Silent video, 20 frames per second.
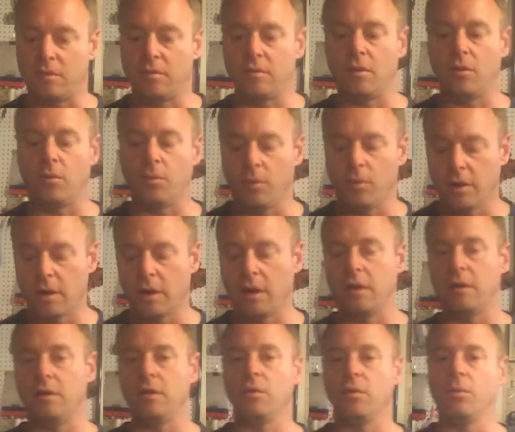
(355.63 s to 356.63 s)
So we're going
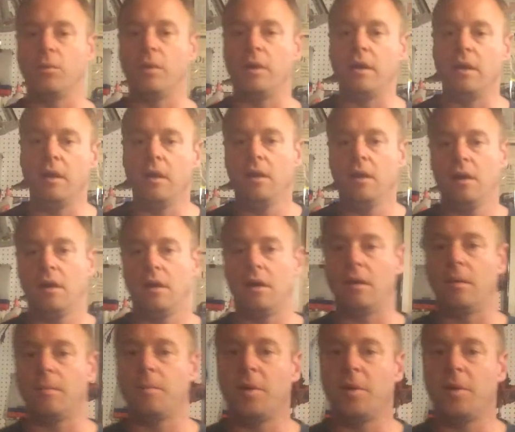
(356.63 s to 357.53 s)
to do what uh,